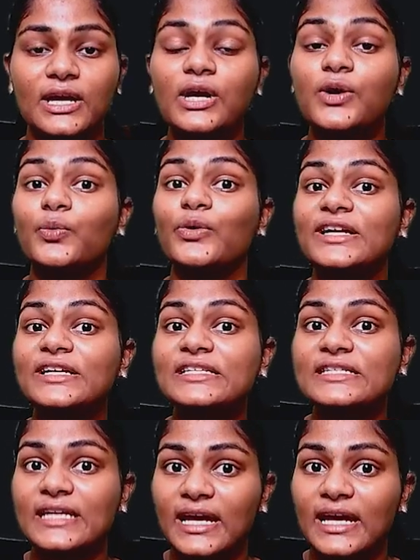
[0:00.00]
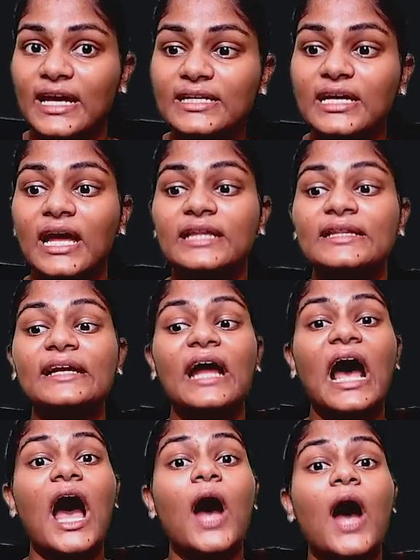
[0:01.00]
We had said that
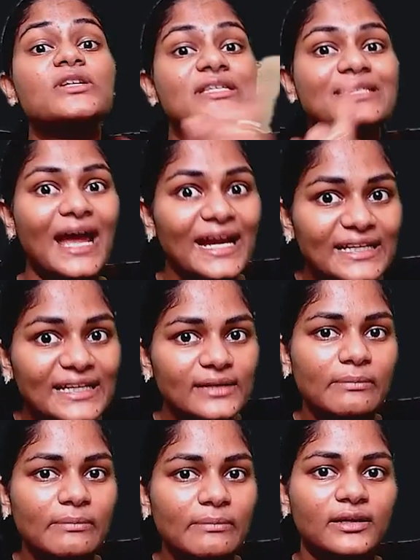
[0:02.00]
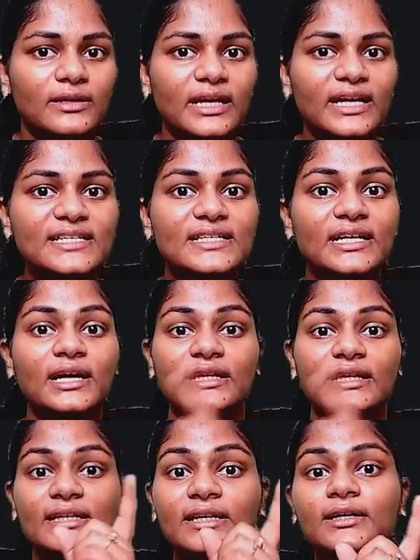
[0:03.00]
outside the magnet,
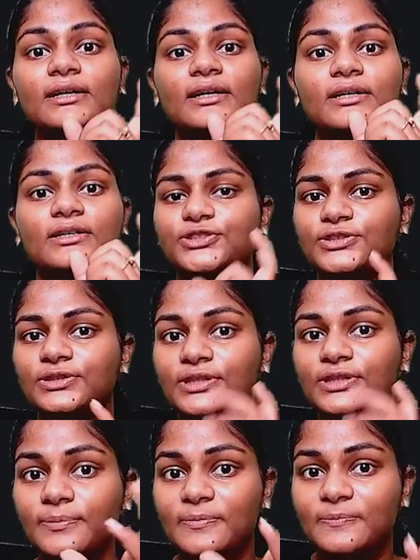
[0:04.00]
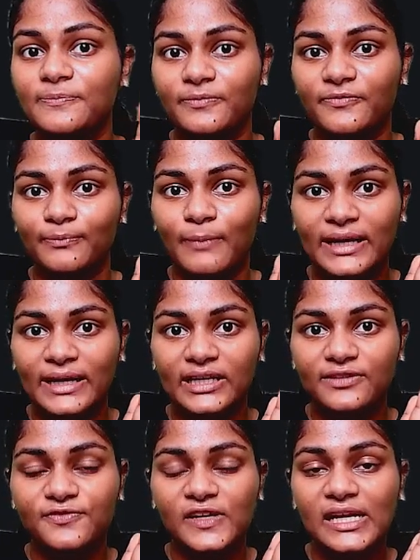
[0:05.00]
the magnetic
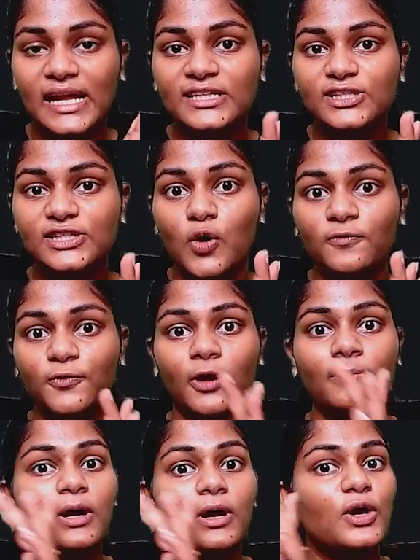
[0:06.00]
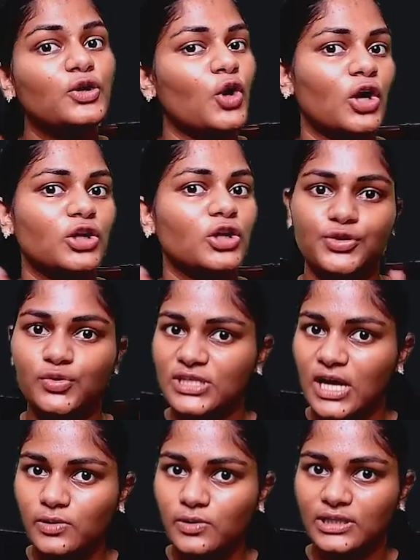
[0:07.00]
field lines go from north to
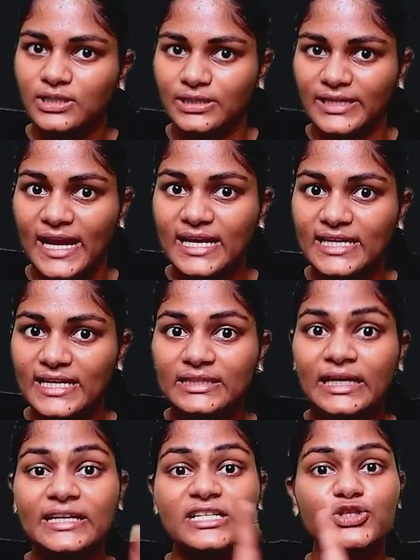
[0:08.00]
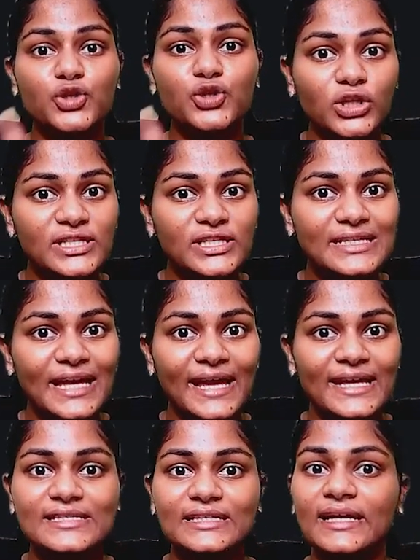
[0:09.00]
south, right? That is, north is the
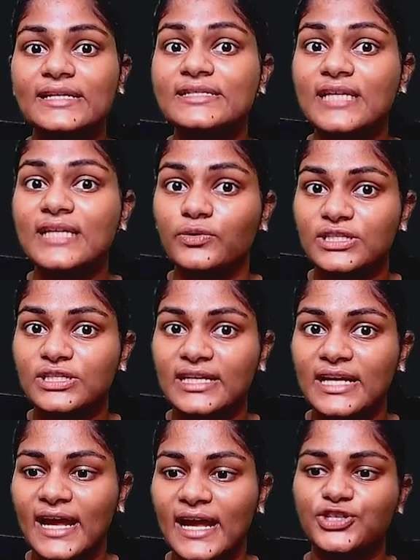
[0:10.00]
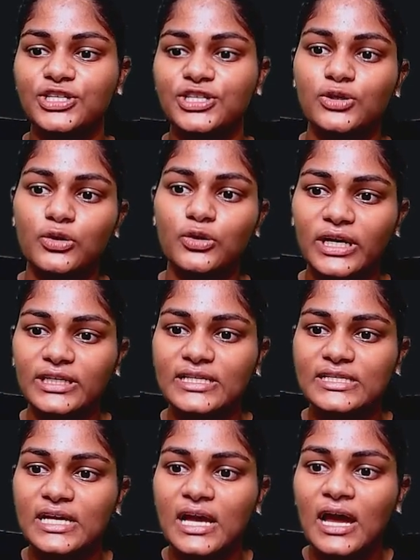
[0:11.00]
exit and south is the entry. So look at this.
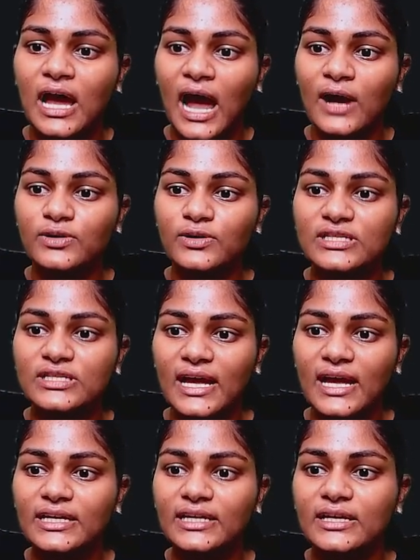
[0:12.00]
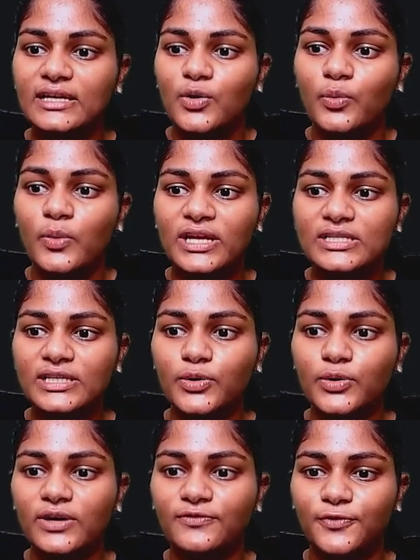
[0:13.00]
Outside, where is it
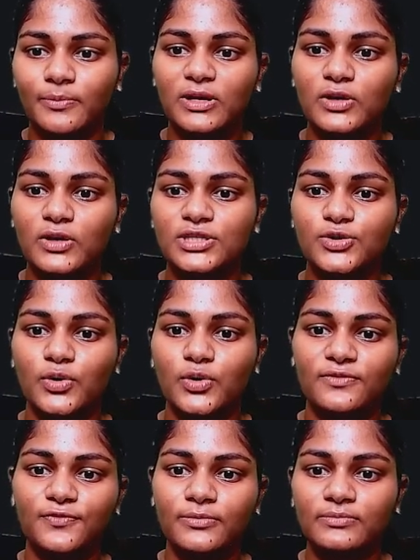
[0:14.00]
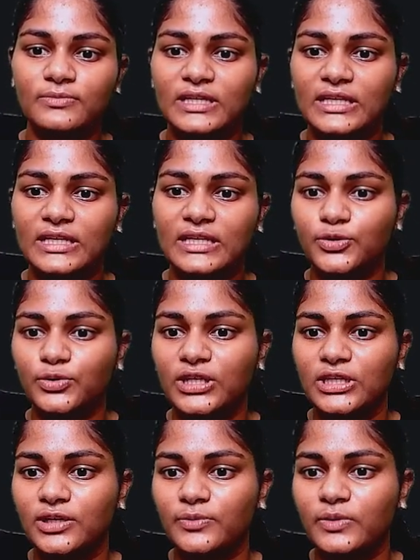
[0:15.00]
going from? Because it's going from here to
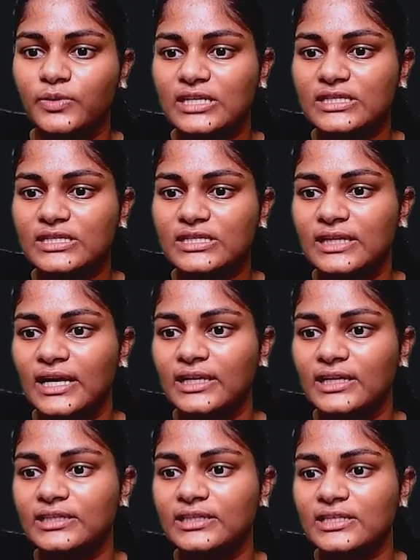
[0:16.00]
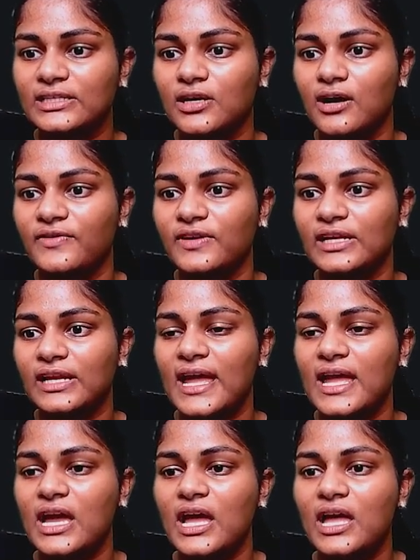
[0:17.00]
here, we can say that it is curving like
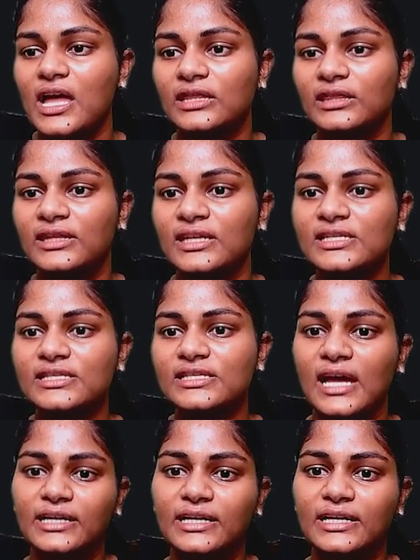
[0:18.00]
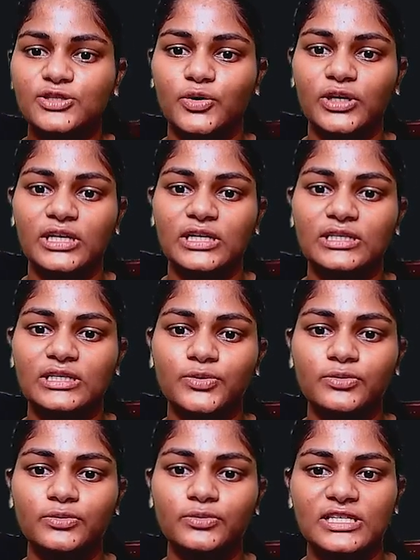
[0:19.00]
this and it is going into
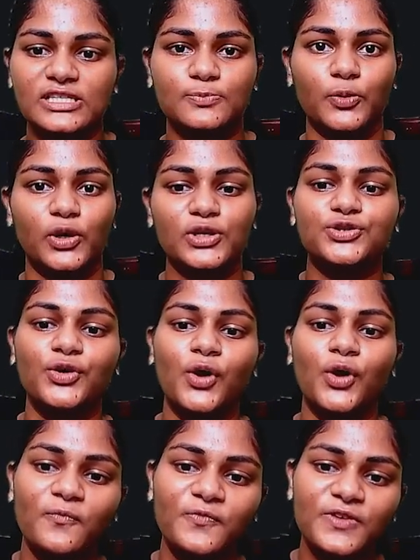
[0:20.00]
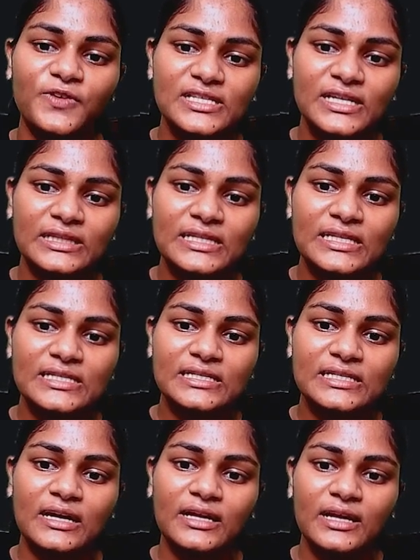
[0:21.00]
this pole. So obviously this is
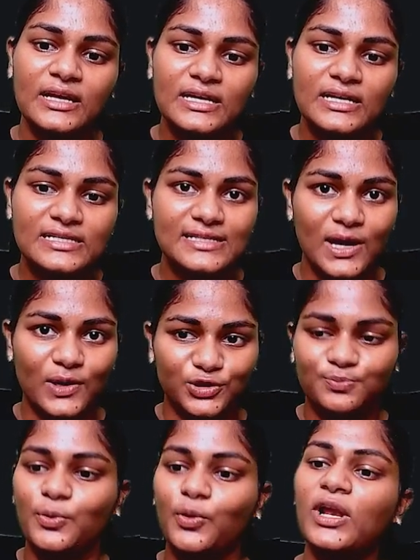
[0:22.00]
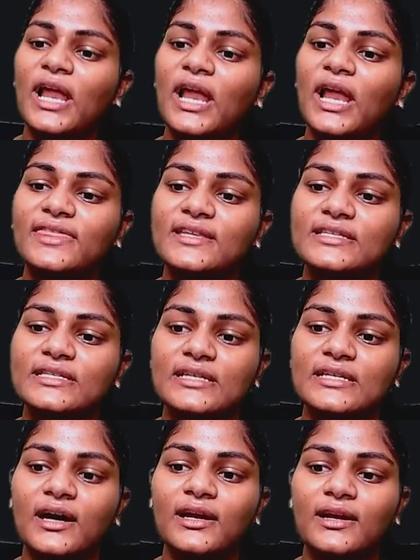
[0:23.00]
our south pole and this is
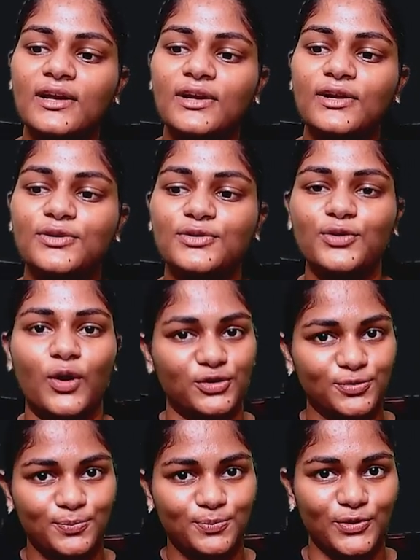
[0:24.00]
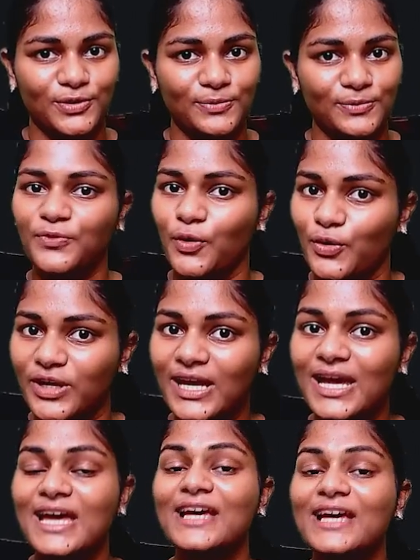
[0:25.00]
our north pole. Okay,
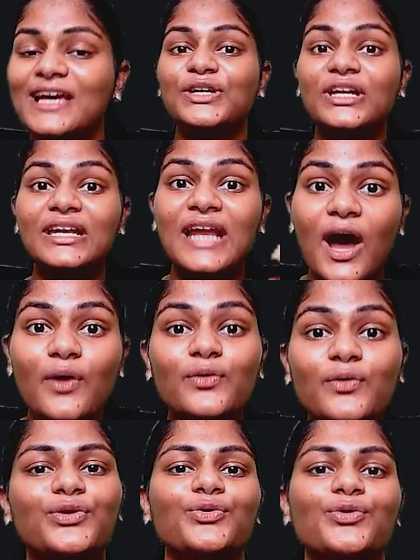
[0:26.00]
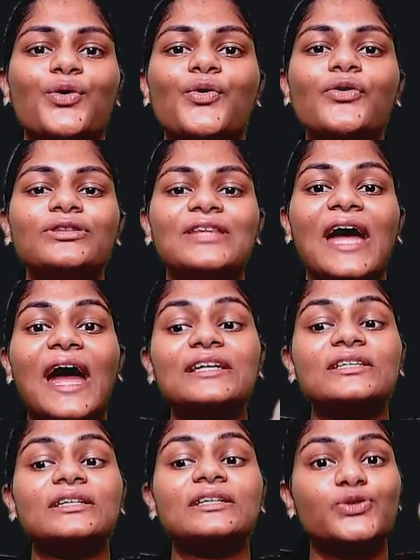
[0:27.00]
so now you know that a
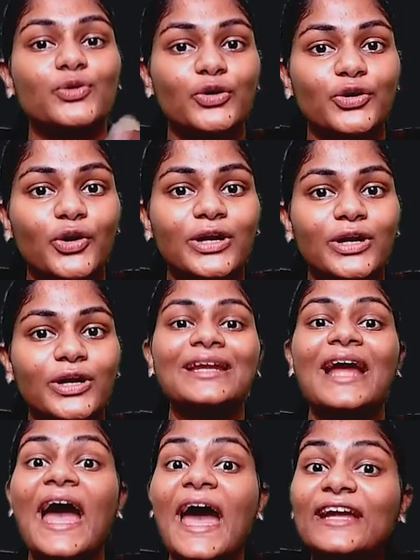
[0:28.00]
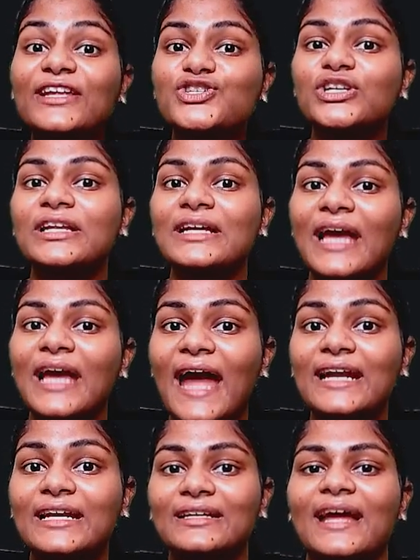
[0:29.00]
solenoid can actually act
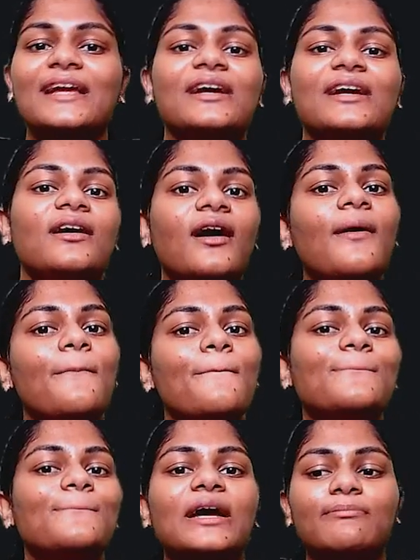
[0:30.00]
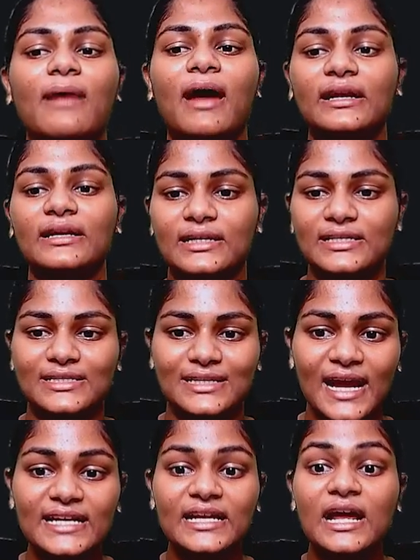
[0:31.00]
like a bar magnet,
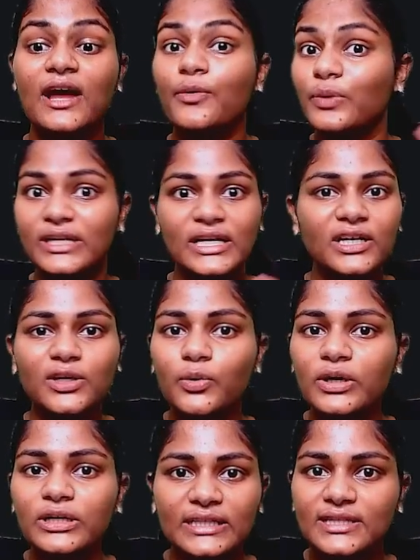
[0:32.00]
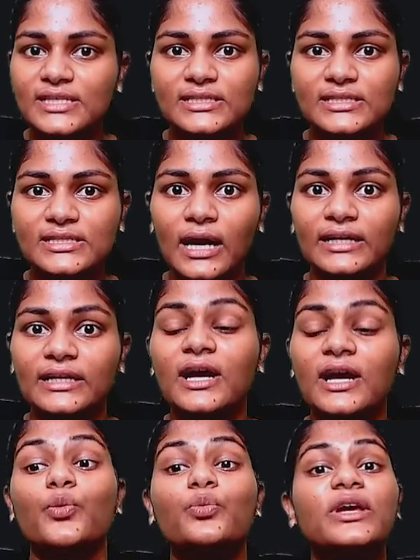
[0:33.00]
right? We didn't know it at the start.
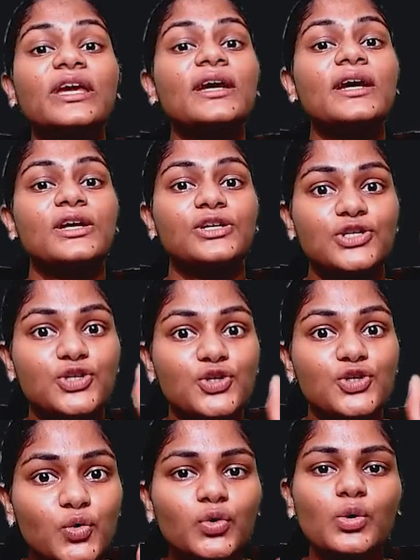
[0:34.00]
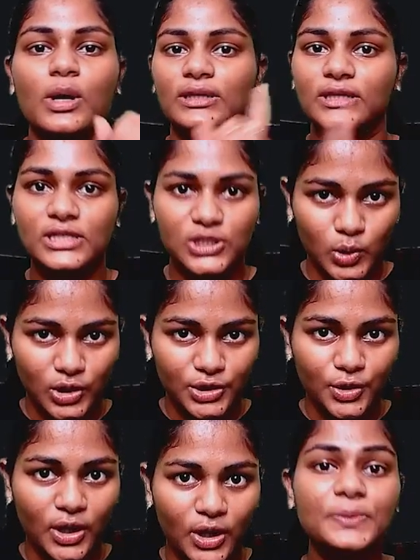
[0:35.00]
We drew the
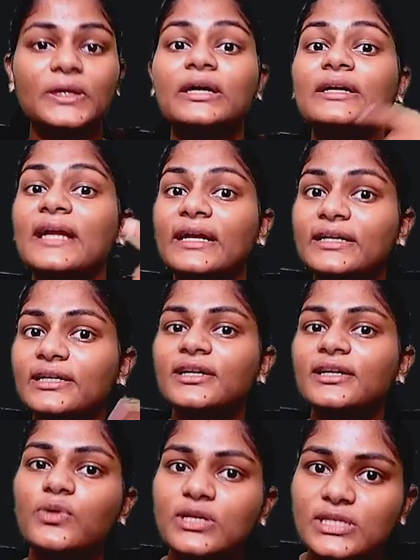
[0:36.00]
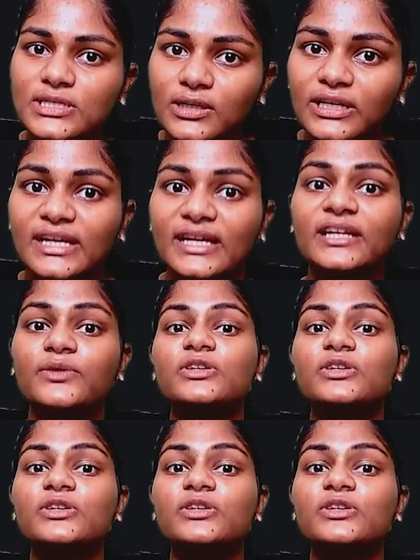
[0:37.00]
solenoid, we connected it to a circuit, we